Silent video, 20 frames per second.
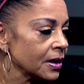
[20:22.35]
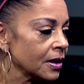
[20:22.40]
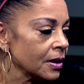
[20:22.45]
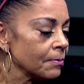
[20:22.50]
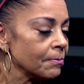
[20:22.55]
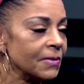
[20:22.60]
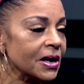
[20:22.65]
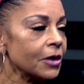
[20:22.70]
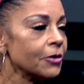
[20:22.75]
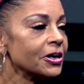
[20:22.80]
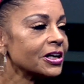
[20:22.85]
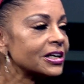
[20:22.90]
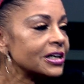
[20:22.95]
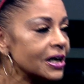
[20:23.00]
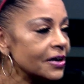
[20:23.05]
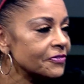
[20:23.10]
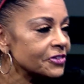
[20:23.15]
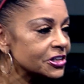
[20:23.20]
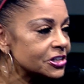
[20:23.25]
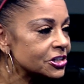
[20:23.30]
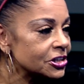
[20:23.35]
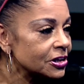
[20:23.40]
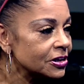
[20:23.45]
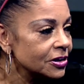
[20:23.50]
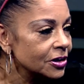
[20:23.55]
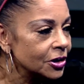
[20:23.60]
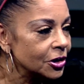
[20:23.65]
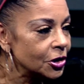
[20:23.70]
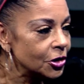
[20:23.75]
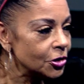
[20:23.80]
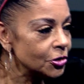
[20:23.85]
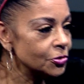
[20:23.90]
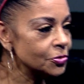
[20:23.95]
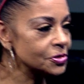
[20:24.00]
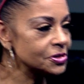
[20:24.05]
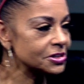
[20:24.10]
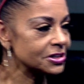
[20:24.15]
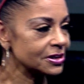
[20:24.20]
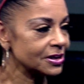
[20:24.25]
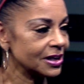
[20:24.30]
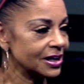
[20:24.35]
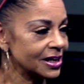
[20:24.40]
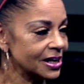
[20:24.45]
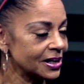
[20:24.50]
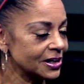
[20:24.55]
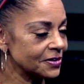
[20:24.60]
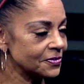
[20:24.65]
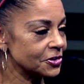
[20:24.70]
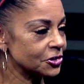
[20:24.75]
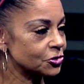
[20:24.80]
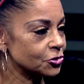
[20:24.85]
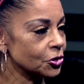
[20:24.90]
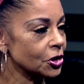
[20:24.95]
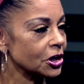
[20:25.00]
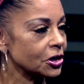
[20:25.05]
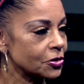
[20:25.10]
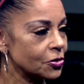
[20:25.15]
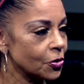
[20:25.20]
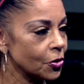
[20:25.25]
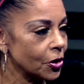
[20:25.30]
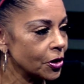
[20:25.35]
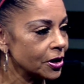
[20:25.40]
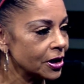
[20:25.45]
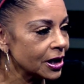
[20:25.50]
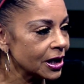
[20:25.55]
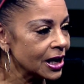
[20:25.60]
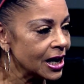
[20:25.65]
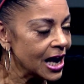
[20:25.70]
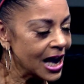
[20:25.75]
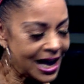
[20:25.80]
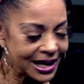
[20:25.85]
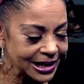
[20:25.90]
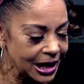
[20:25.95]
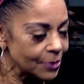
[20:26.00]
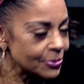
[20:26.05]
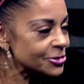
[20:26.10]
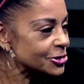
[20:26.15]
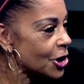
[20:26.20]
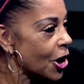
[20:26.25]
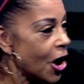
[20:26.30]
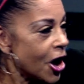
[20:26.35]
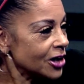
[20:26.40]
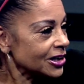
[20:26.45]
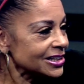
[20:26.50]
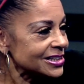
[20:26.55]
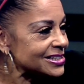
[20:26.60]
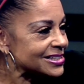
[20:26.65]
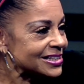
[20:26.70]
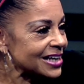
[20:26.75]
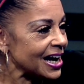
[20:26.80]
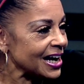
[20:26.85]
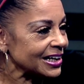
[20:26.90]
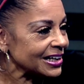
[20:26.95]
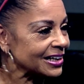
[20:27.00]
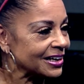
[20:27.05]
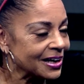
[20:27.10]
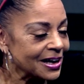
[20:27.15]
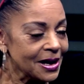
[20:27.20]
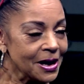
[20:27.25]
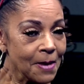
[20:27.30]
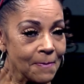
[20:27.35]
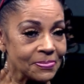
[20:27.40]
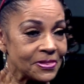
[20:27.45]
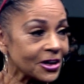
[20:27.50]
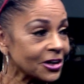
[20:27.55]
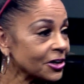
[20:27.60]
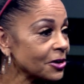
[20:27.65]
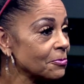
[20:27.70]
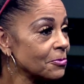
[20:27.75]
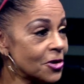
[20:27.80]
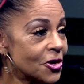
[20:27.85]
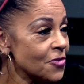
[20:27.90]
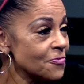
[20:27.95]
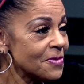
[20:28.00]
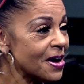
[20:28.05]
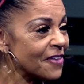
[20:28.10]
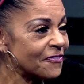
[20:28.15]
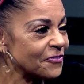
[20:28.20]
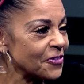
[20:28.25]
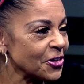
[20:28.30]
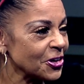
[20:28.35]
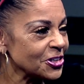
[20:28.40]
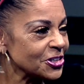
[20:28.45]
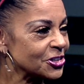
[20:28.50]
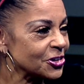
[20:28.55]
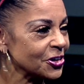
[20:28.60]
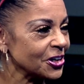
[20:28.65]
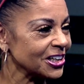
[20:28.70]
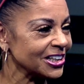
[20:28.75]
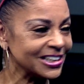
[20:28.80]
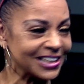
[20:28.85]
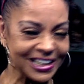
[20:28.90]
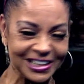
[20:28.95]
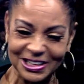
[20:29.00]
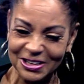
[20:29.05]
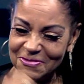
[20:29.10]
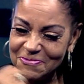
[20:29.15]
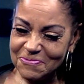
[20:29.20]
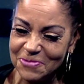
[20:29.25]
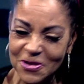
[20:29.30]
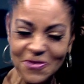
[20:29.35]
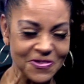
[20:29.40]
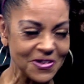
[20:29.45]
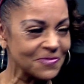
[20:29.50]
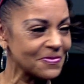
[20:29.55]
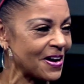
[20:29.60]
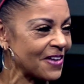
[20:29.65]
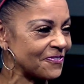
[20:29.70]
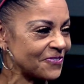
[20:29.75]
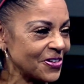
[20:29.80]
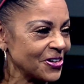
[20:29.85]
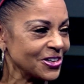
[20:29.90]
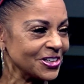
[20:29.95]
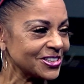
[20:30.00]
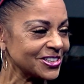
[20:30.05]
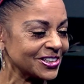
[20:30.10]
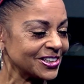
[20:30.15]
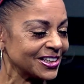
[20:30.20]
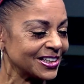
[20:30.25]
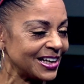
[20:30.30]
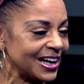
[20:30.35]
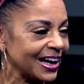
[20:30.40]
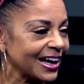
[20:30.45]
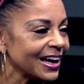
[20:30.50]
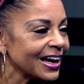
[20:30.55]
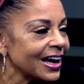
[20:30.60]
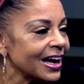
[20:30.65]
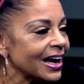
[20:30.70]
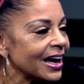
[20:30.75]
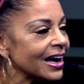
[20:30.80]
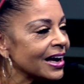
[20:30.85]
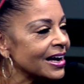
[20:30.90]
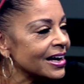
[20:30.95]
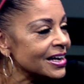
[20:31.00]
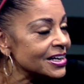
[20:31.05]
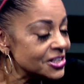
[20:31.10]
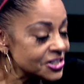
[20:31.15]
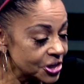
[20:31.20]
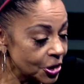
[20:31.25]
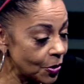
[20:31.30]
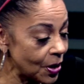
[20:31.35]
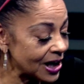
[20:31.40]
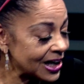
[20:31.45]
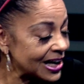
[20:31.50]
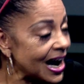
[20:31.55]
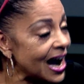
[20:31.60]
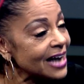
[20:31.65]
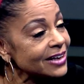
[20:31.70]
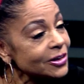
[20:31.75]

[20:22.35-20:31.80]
Mary Covington, who was head of the drug court, and I was all excited. They're going to move my furniture in today. They're moving my furniture today. So I got